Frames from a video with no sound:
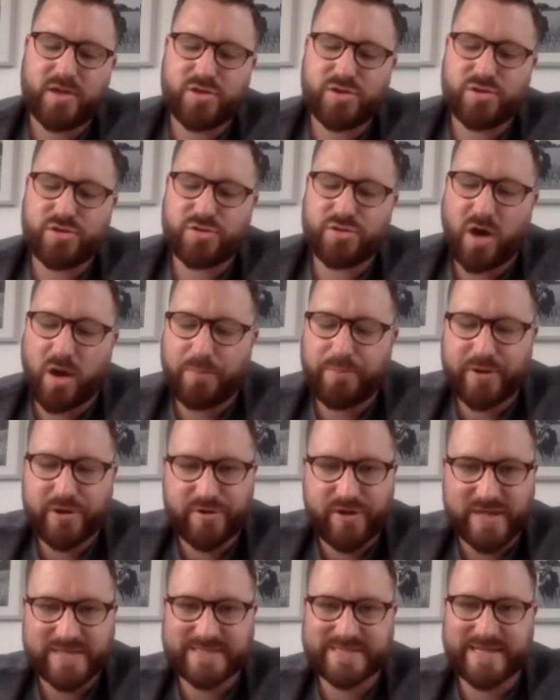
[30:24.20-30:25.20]
not
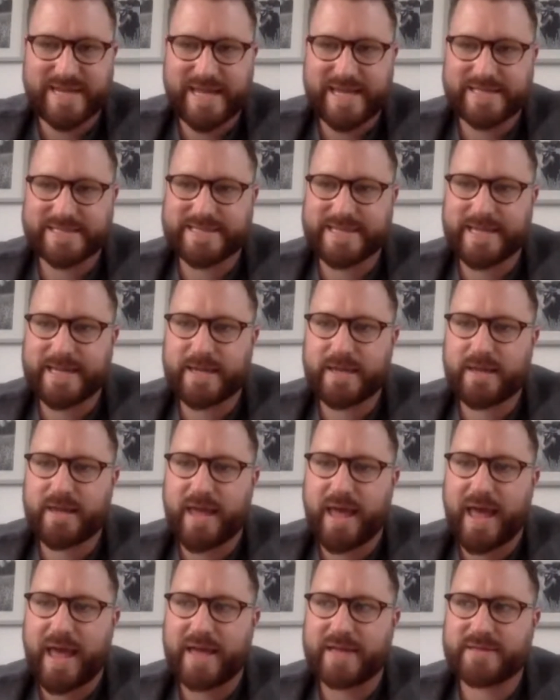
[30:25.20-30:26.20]
procrastinating
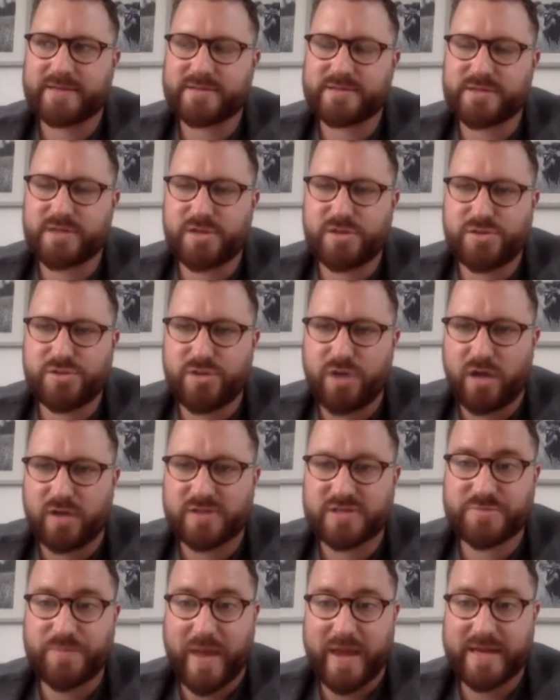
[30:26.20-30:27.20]
and not
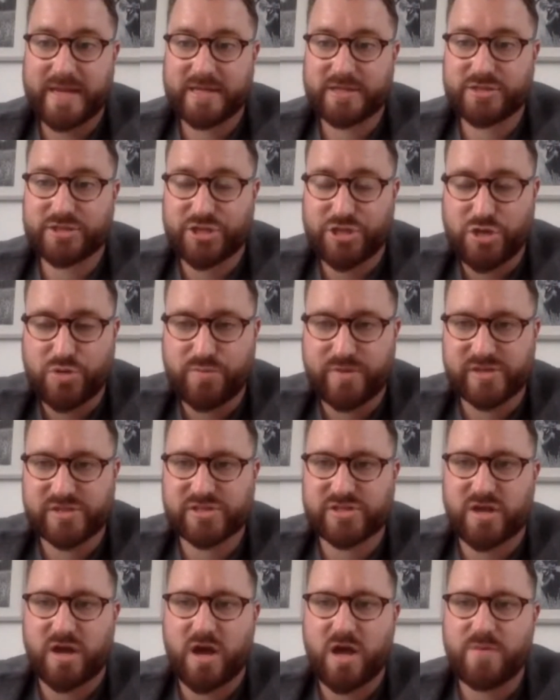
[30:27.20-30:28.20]
spending too much
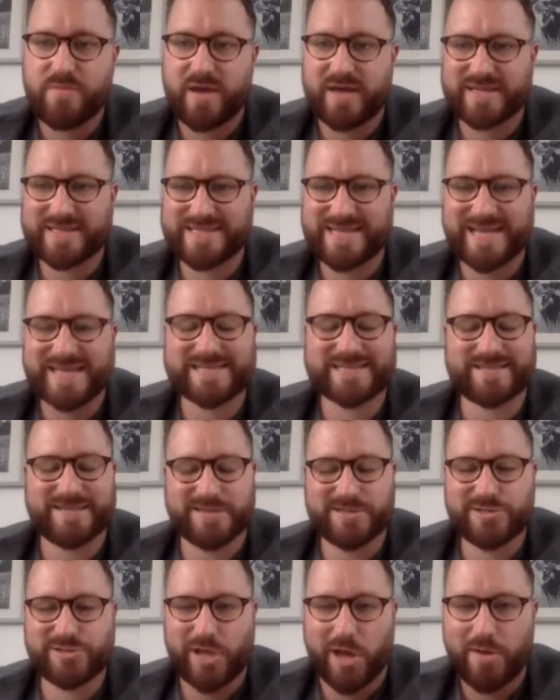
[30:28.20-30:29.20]
time on tasks that
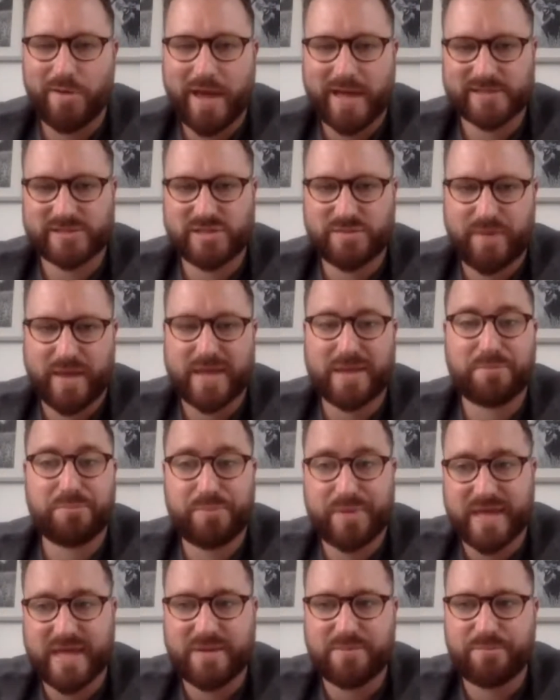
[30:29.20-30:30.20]
don't actually make a
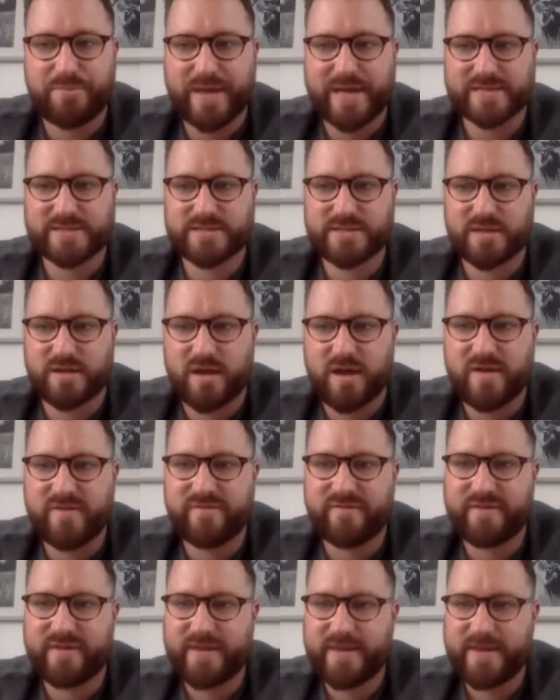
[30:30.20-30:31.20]
big impact to your life.
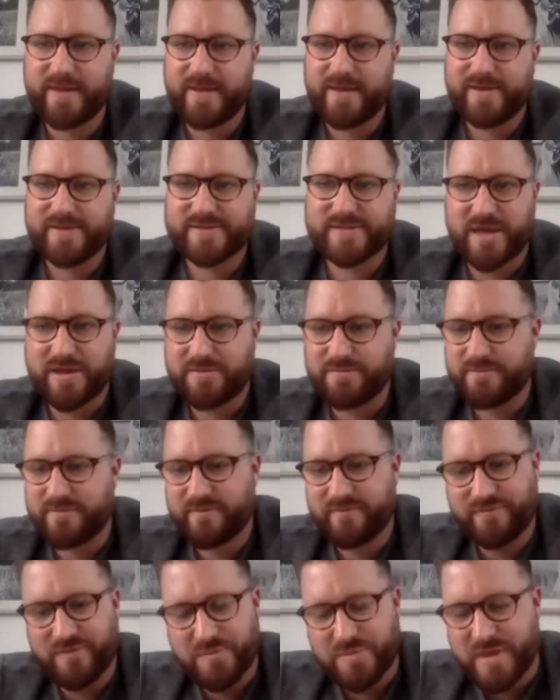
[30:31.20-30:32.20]
So
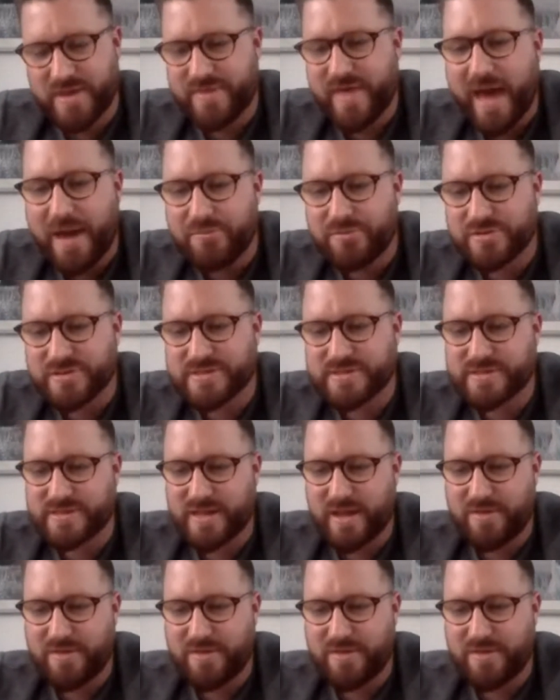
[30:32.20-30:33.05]
for me, that was,